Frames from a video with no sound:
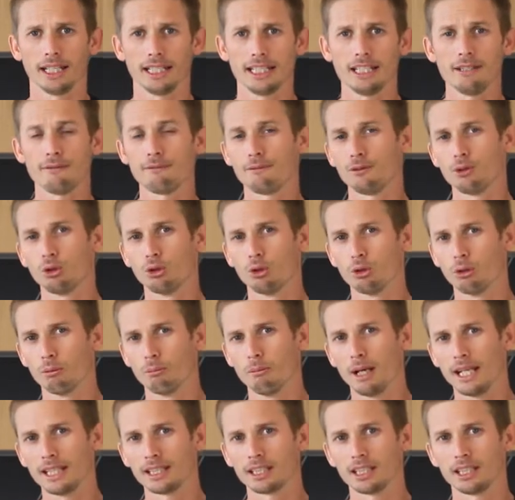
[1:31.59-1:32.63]
If you're
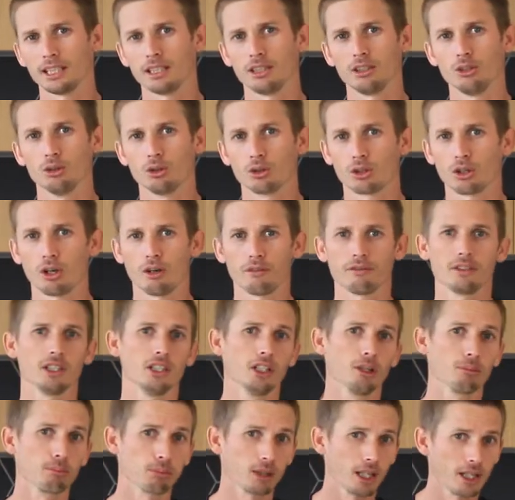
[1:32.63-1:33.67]
making your coffee
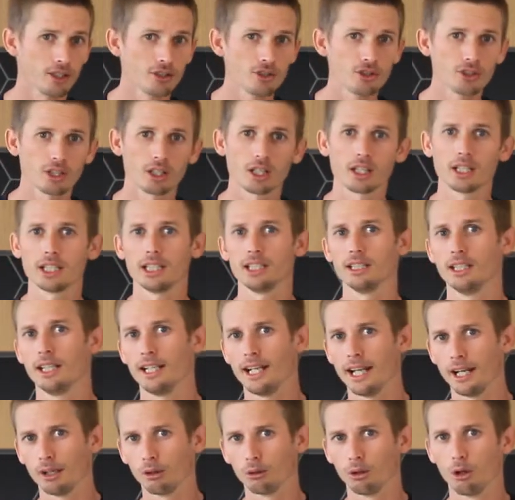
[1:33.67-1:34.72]
in a plunger, in
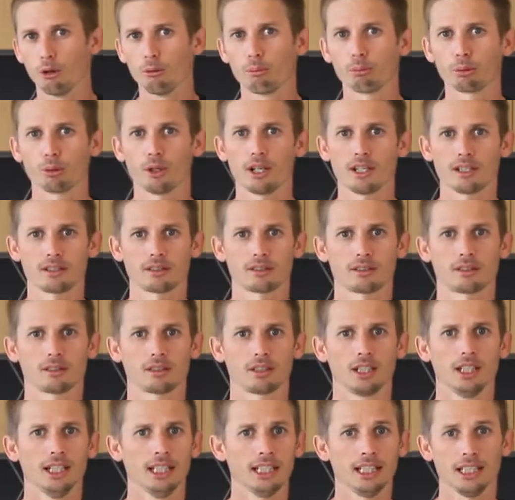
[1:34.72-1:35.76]
an
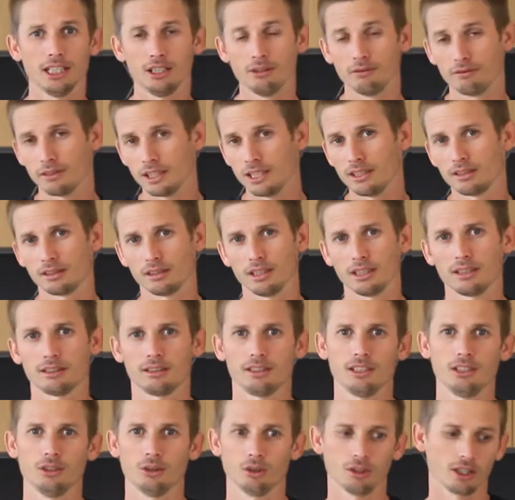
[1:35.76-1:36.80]
AeroPress, in a
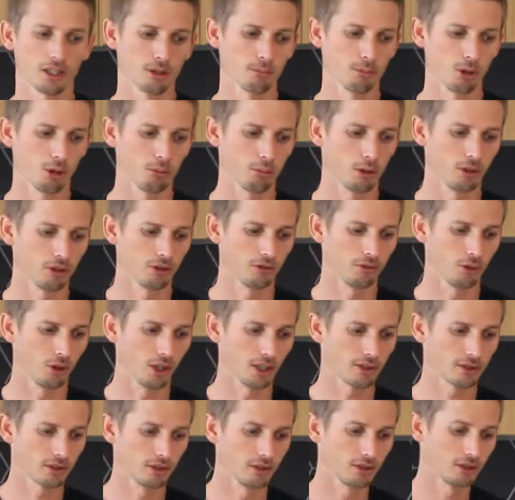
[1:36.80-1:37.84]
V60 or other mobile
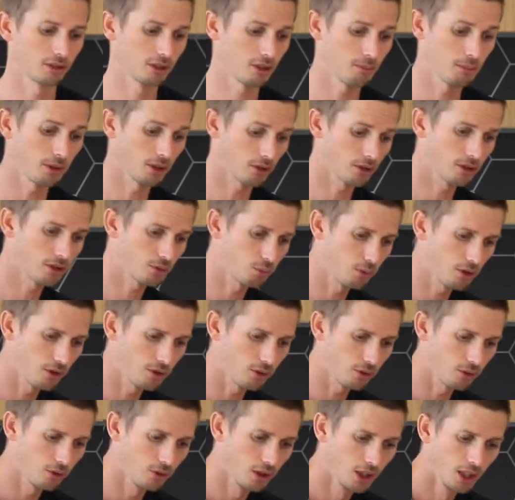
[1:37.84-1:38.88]
devices, to be honest
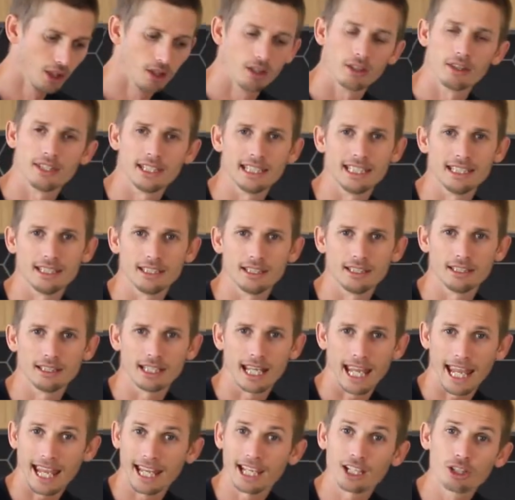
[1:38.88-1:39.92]
with you, the
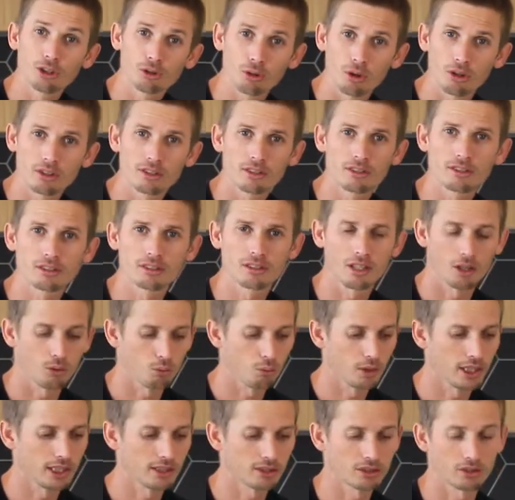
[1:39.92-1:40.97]
hand grinders that
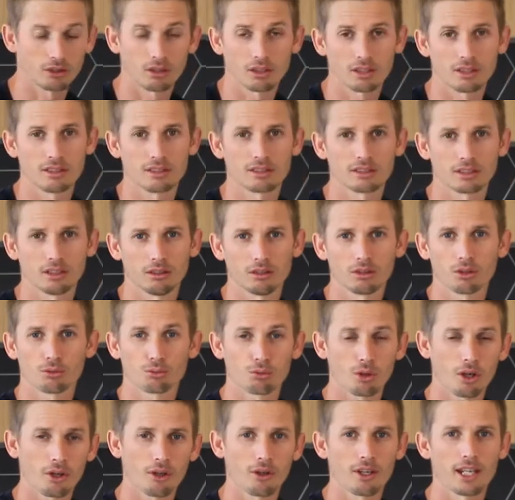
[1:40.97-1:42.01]
we stock and sell, the
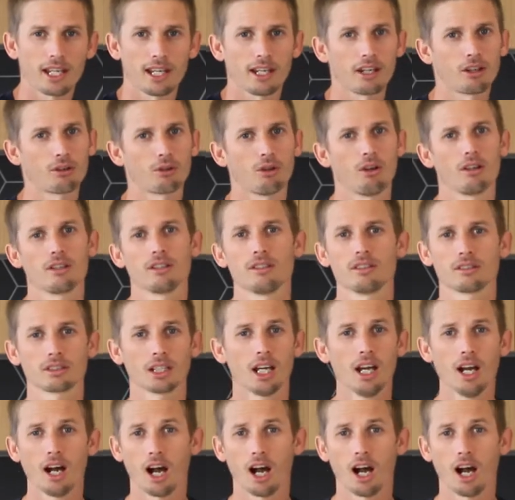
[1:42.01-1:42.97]
Rhino hand grinders,